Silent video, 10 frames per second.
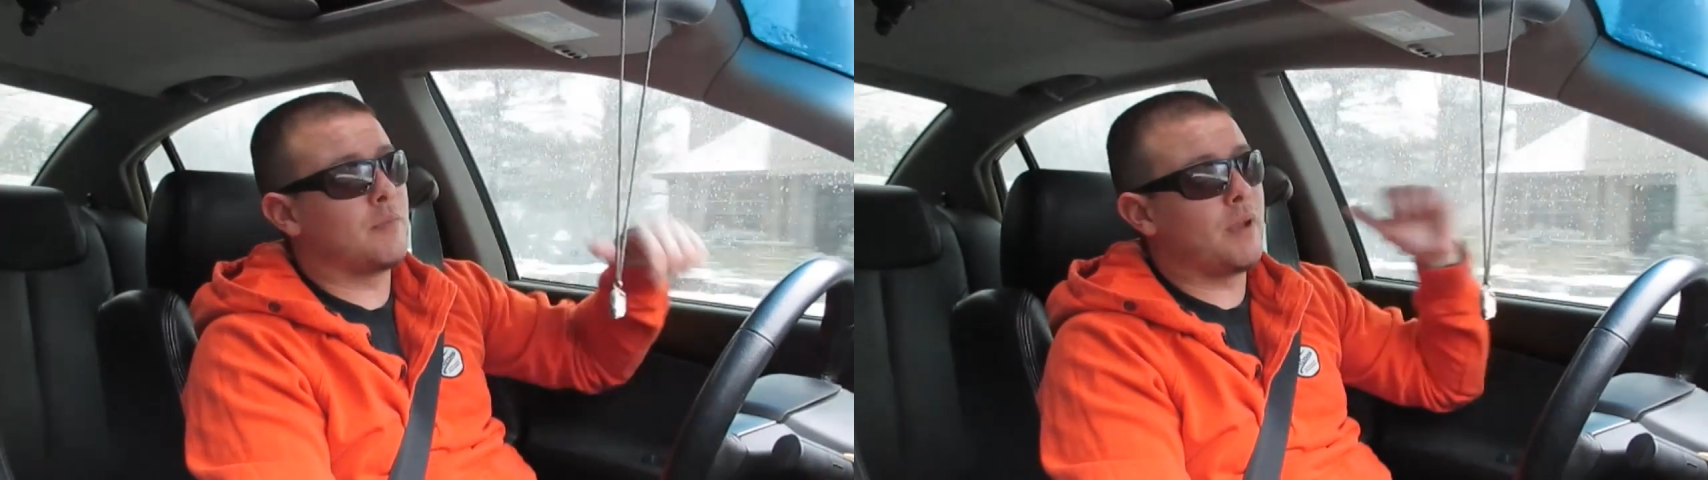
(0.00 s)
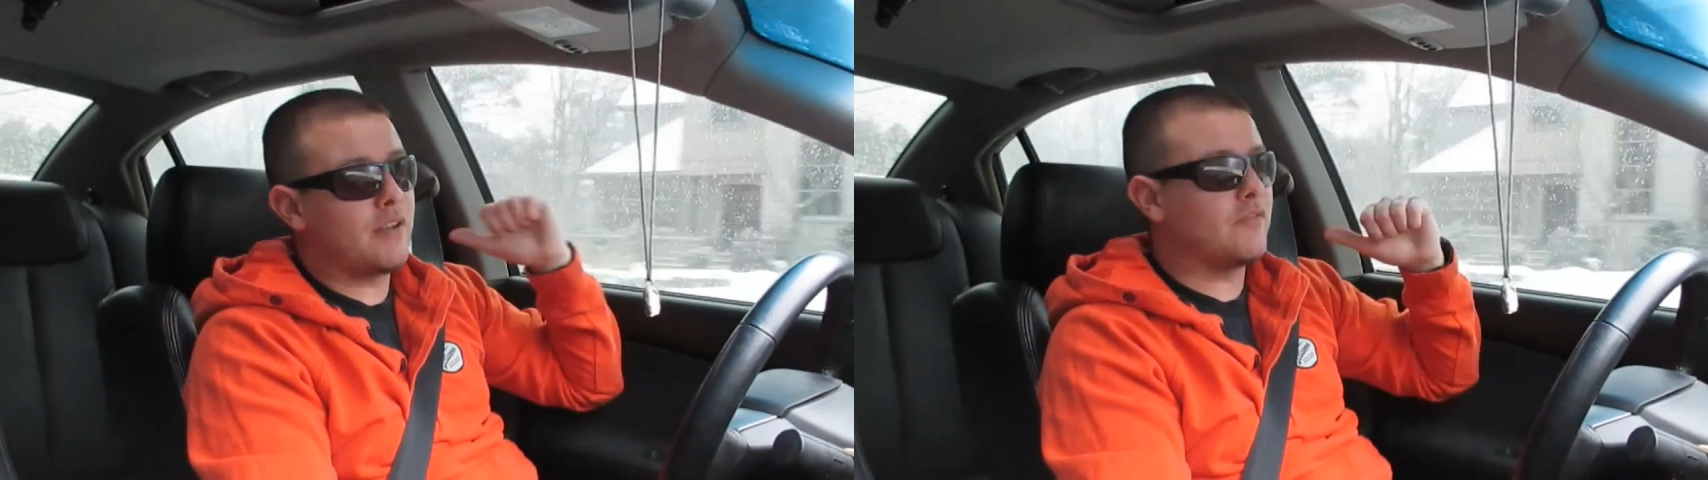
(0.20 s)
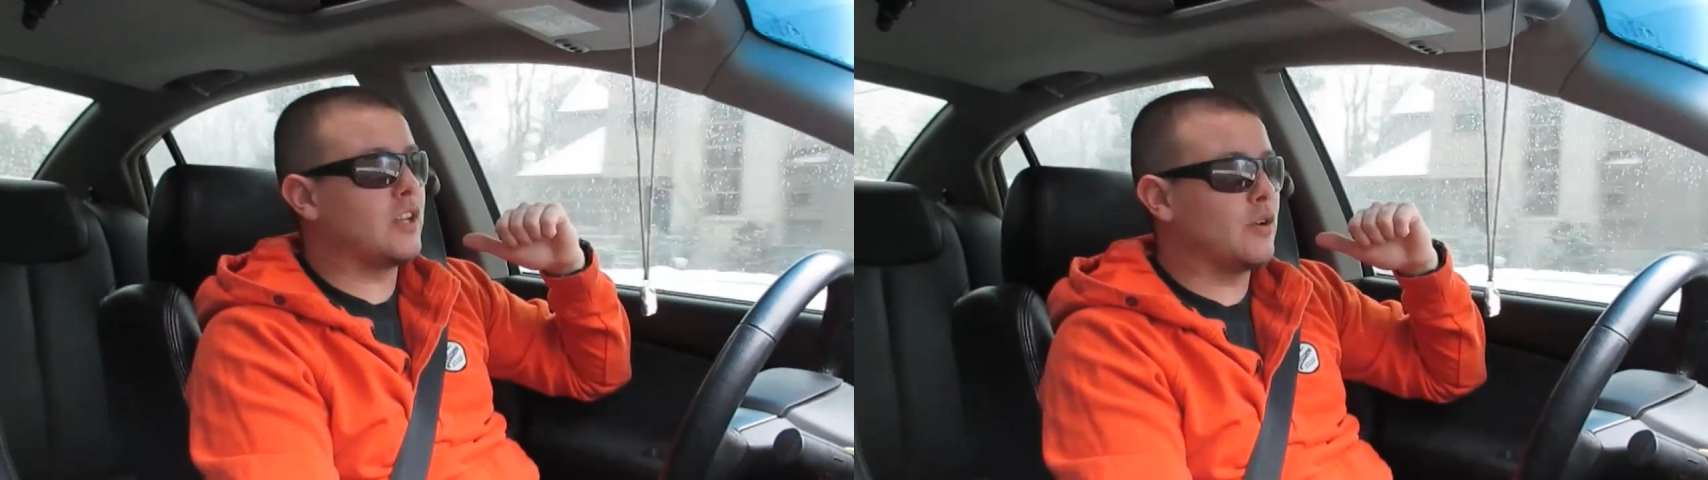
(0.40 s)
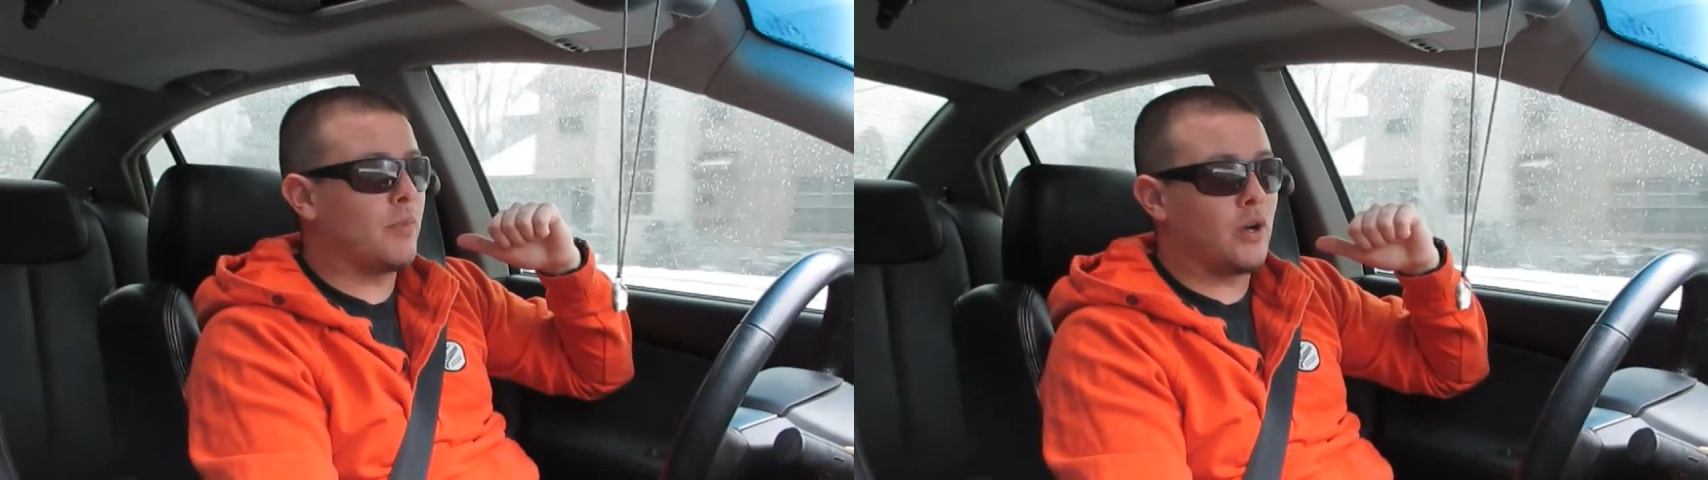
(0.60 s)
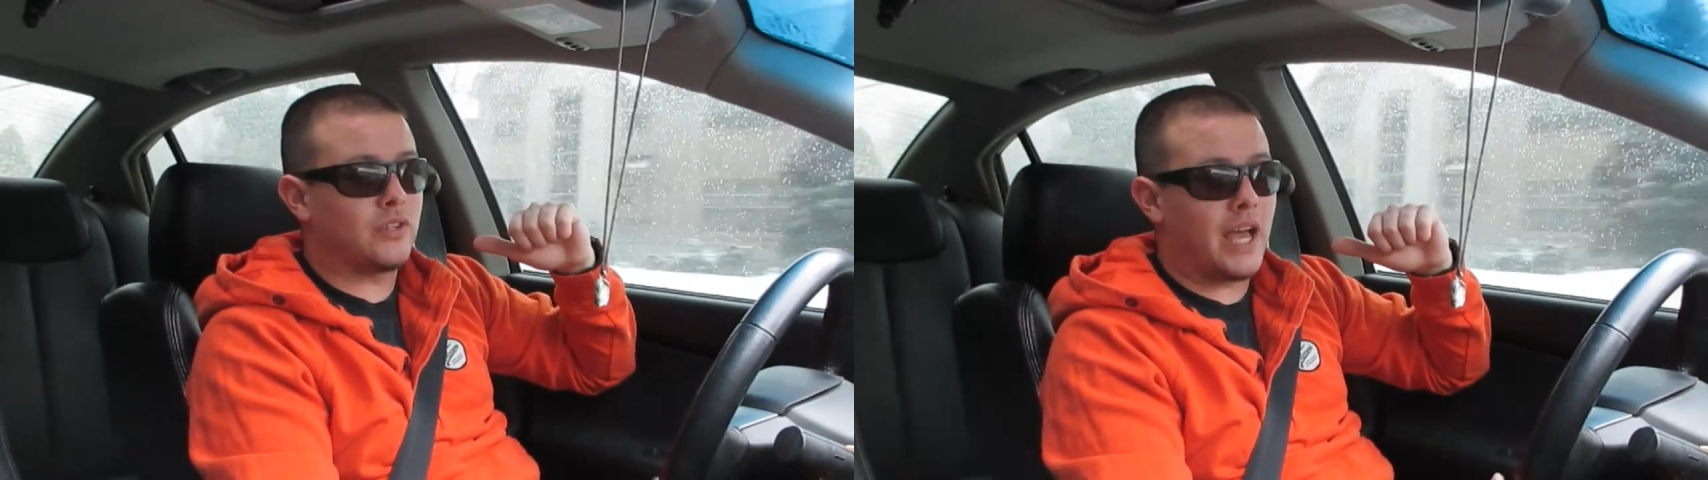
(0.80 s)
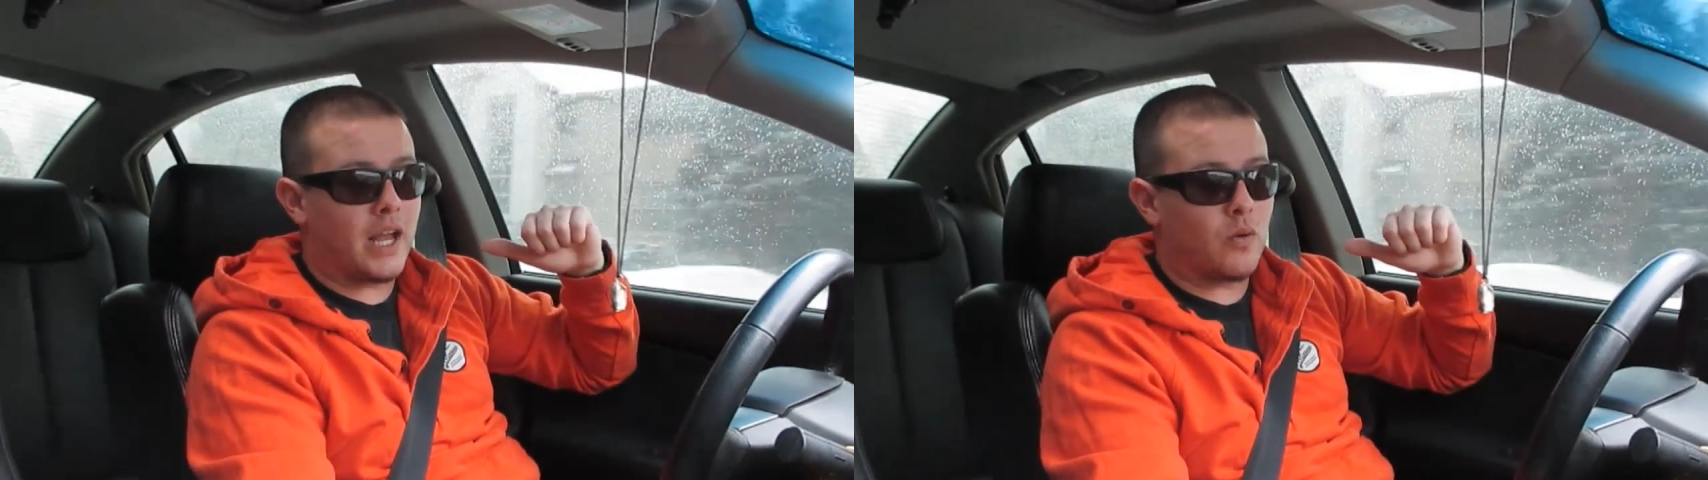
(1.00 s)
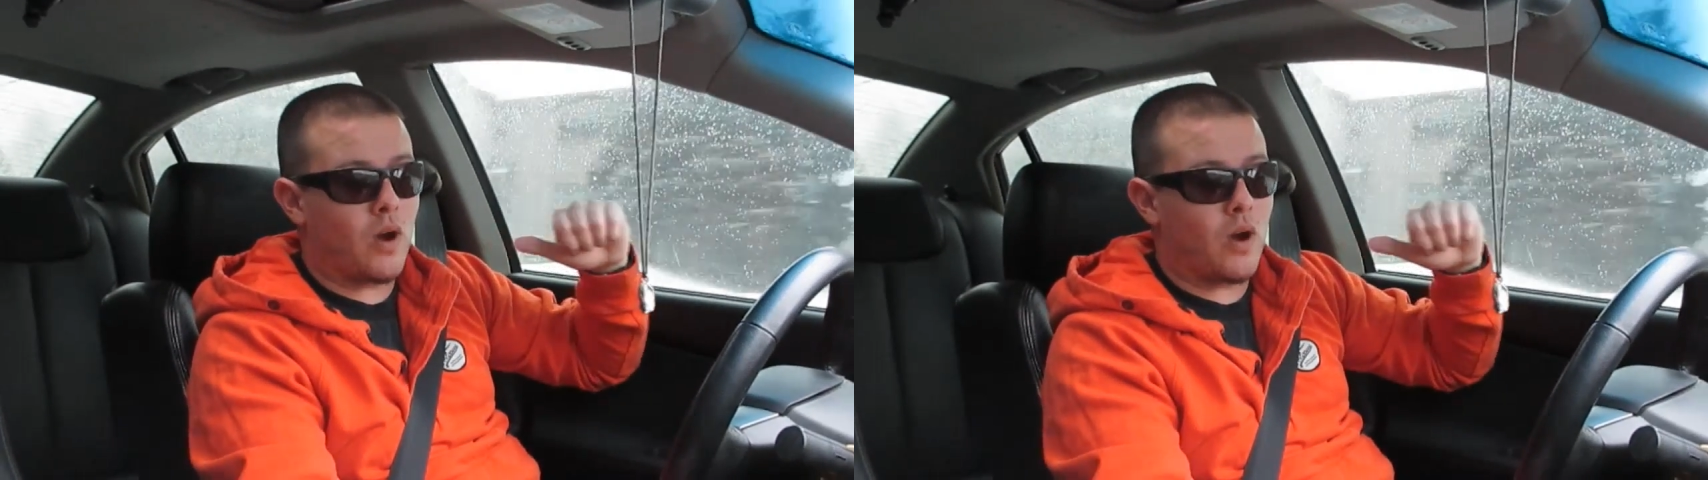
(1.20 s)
I made a video about that a